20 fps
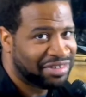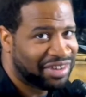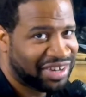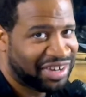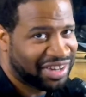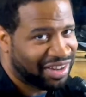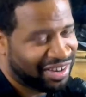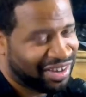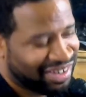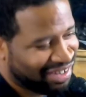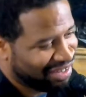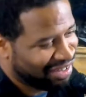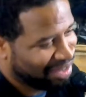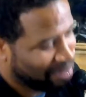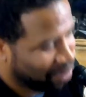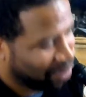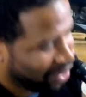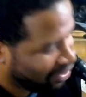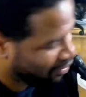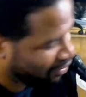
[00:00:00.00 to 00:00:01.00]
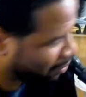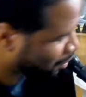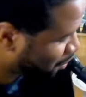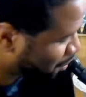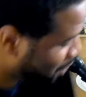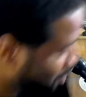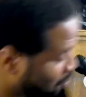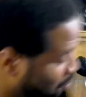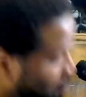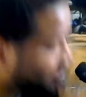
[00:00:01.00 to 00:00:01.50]
I didn't get banned from
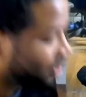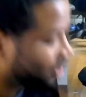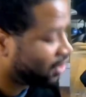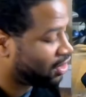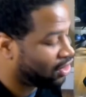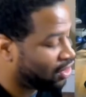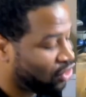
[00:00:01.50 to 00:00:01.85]
Twitch, but